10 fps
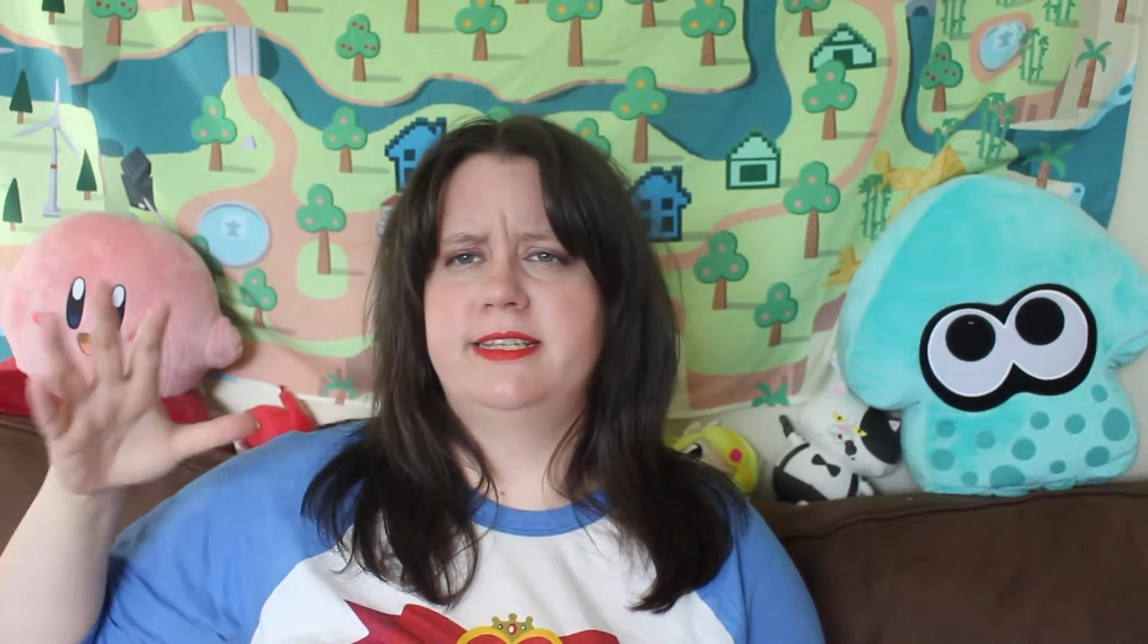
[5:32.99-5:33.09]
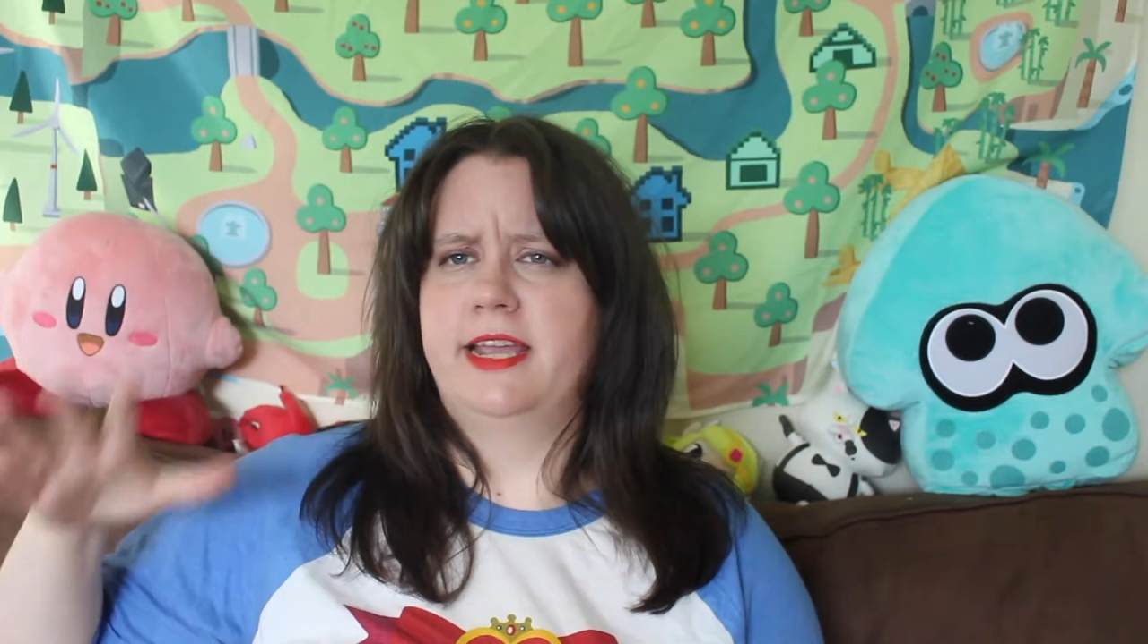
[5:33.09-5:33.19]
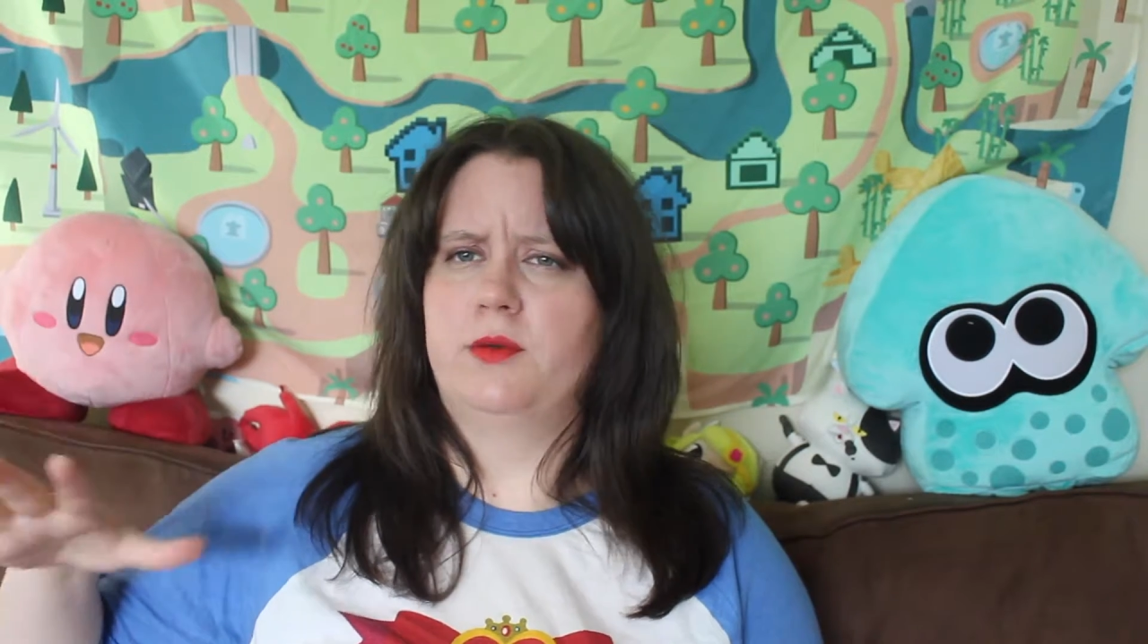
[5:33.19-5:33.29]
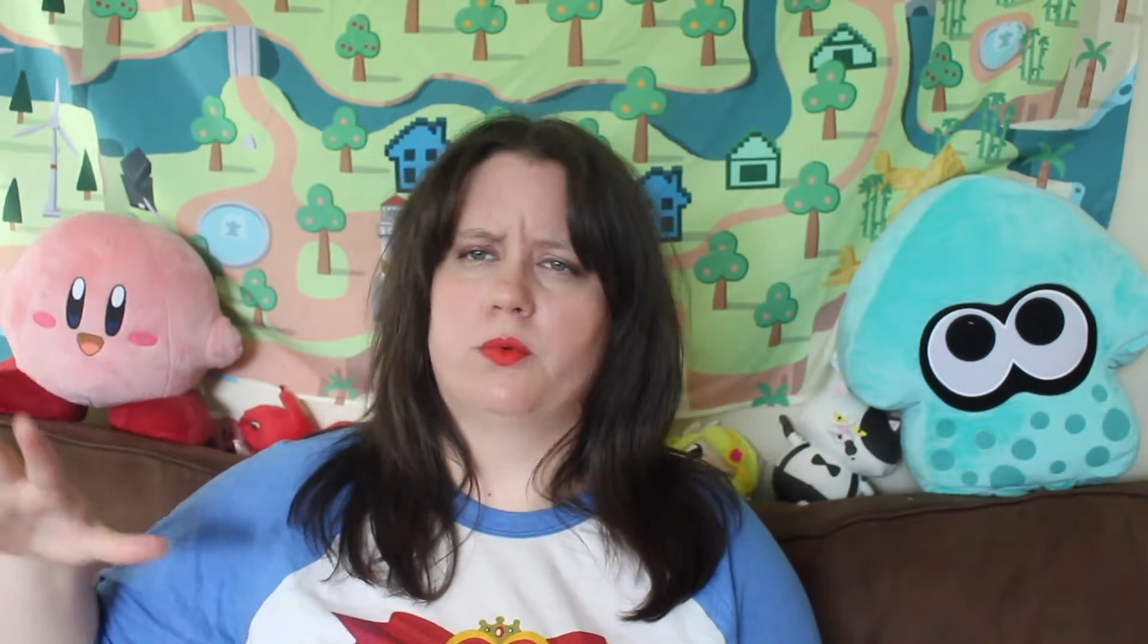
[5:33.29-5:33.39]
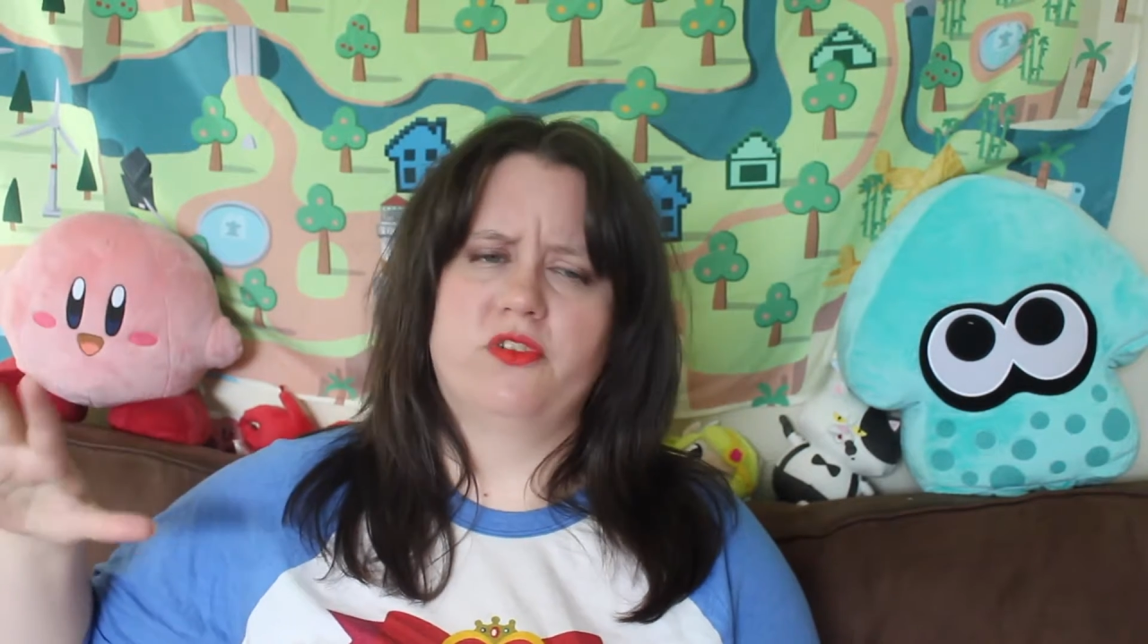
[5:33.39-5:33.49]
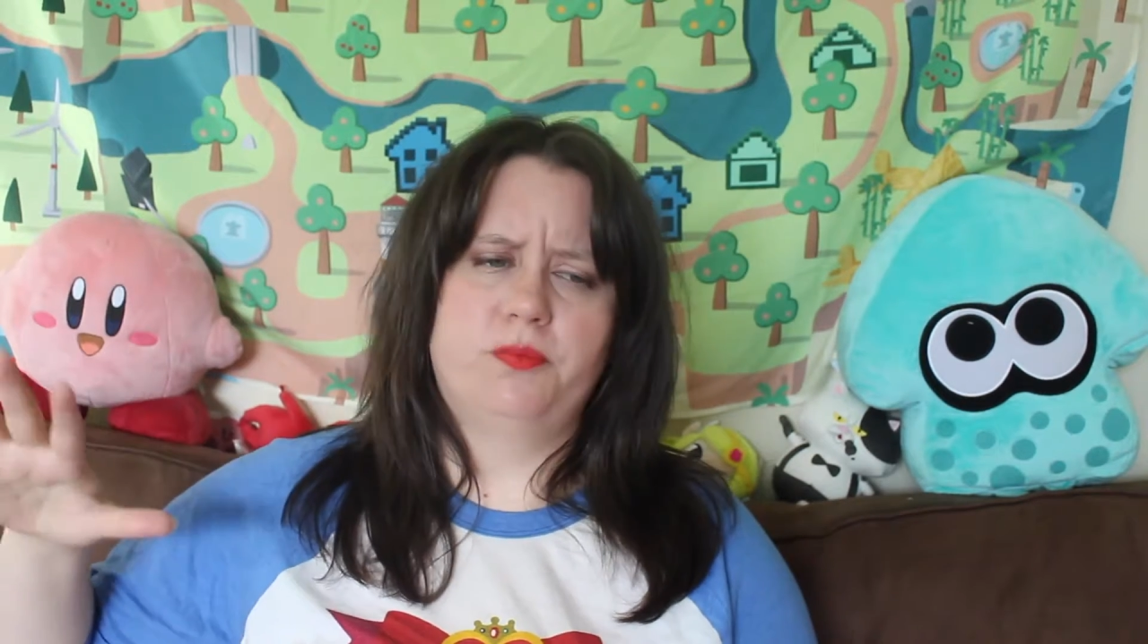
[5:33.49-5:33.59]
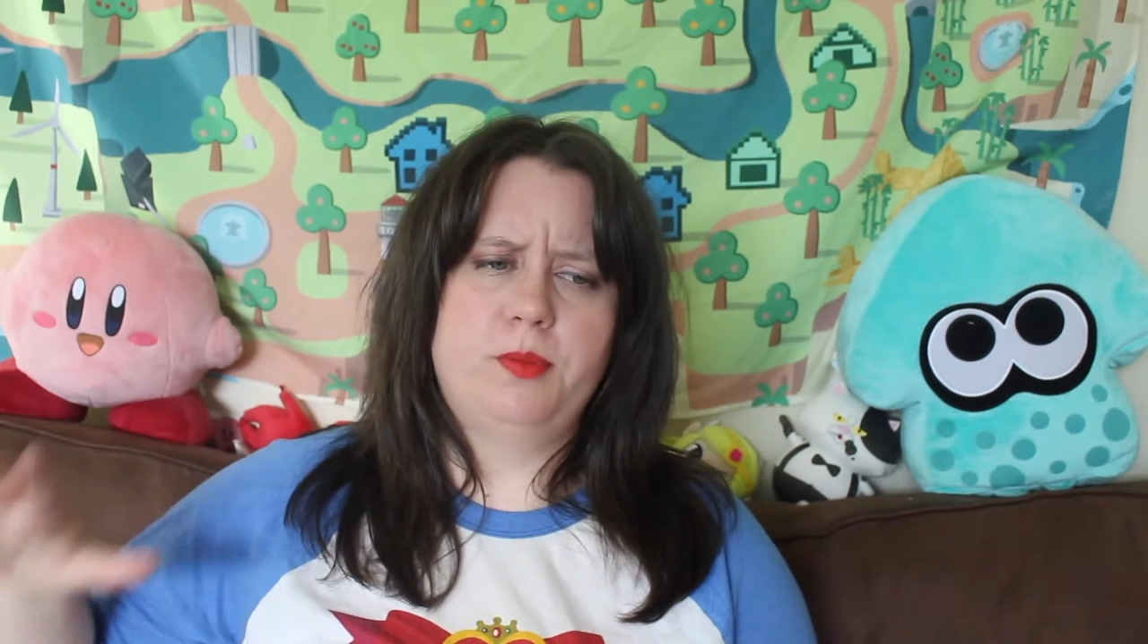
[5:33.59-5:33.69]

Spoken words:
tin roof